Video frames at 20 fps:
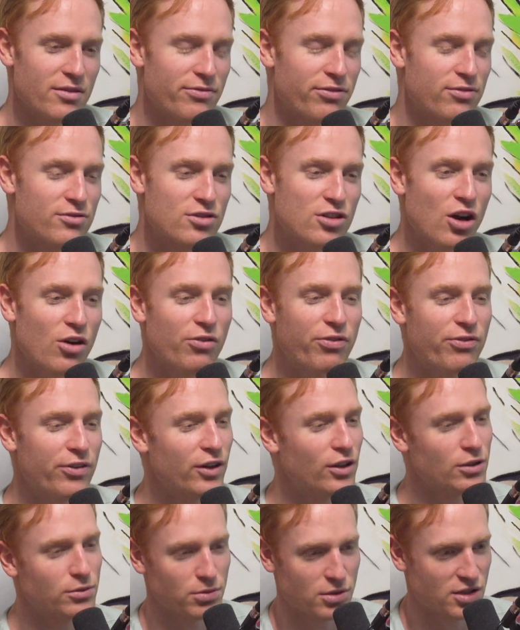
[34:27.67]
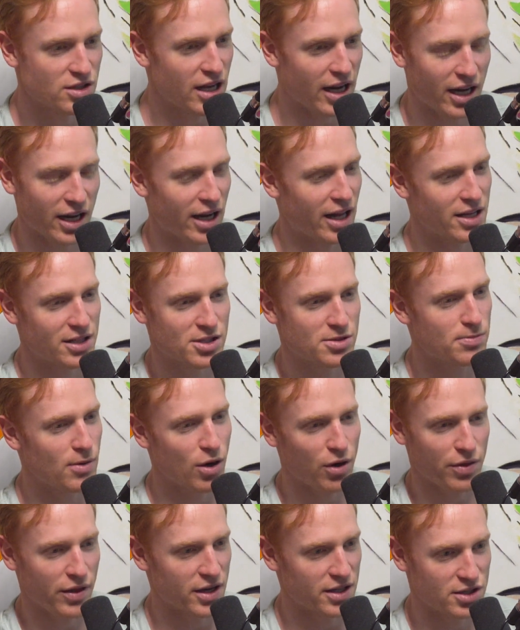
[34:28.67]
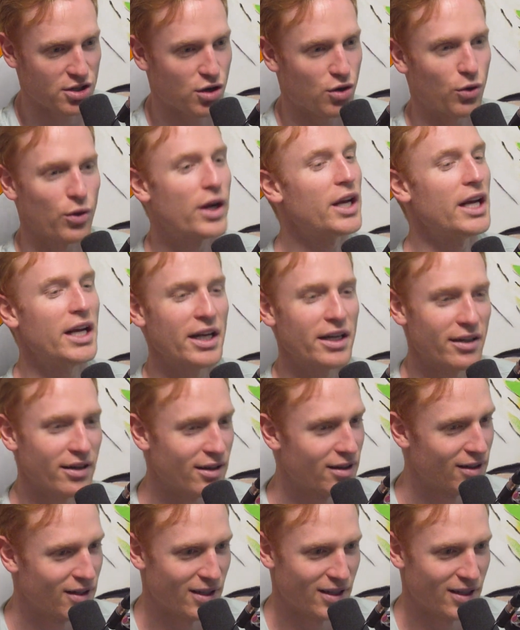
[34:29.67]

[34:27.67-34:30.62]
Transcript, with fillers: so filled with secondhand smoke that it's green.